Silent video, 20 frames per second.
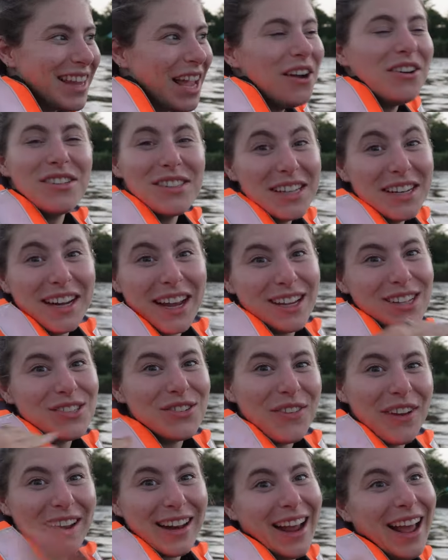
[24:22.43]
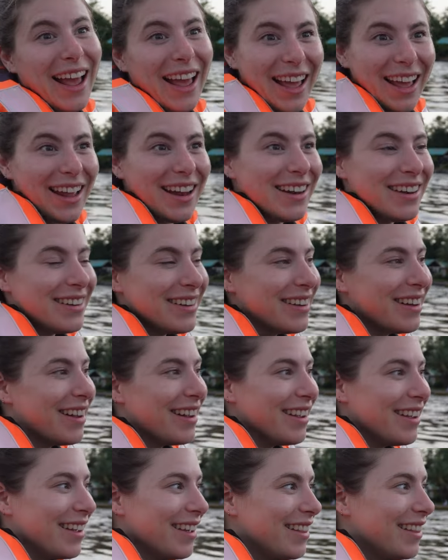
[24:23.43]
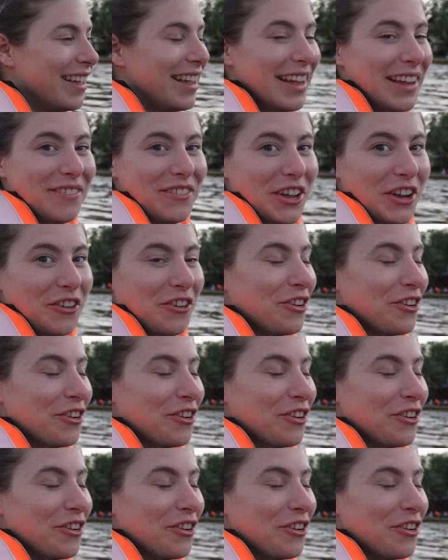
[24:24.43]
it was a nice way to end the evening